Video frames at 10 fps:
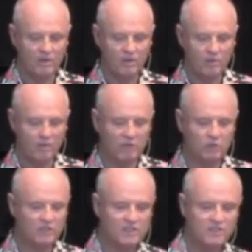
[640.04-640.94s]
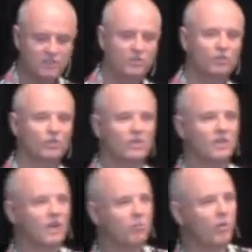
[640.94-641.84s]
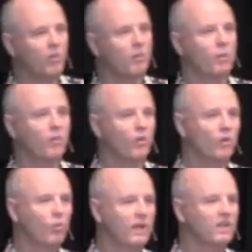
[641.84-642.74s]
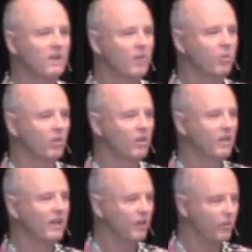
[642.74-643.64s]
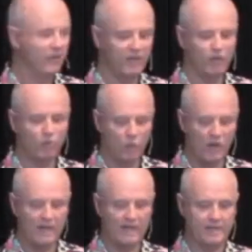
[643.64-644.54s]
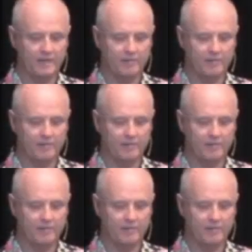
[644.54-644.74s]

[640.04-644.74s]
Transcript: The Bible says that the newly couple, newly wedded couple, had run out of wine.